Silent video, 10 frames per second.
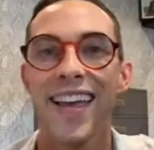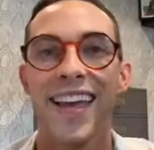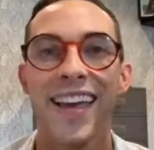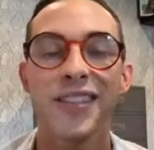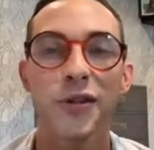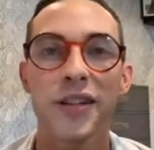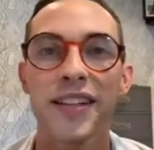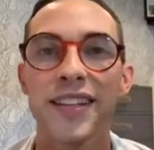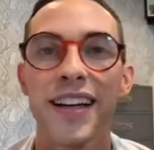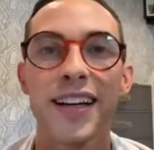Hey
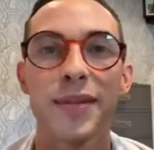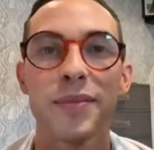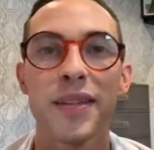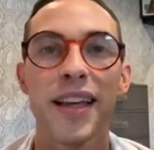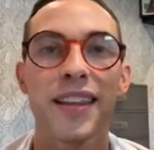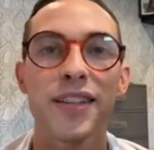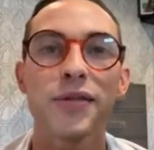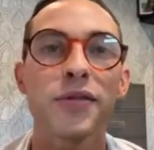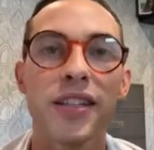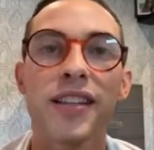Jordan, this
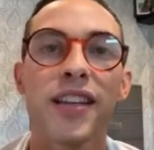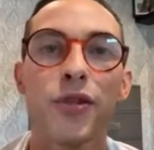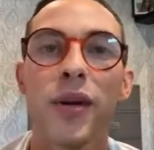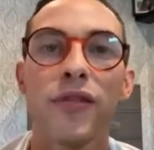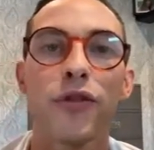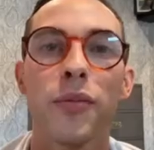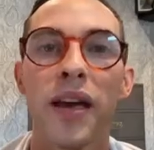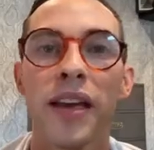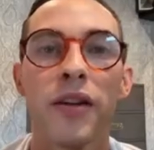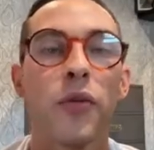routine that you made for
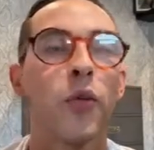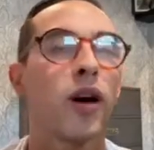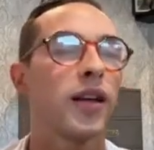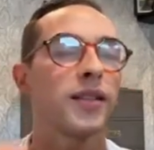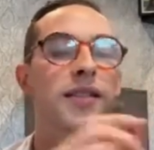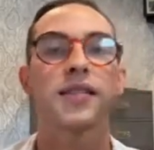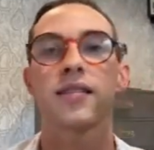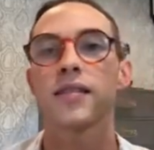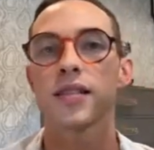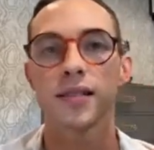May was
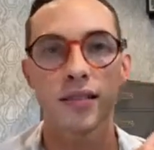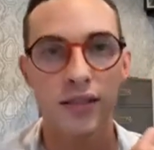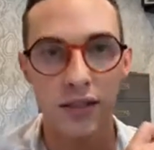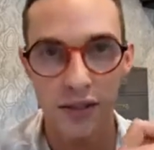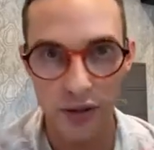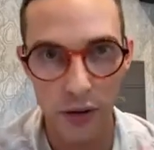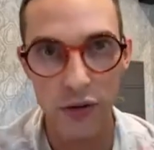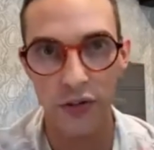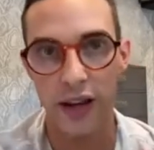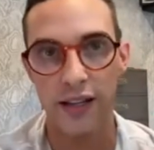so
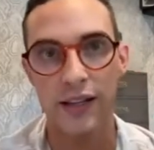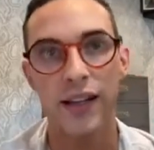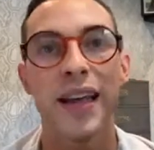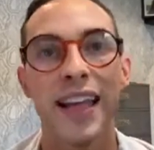fun.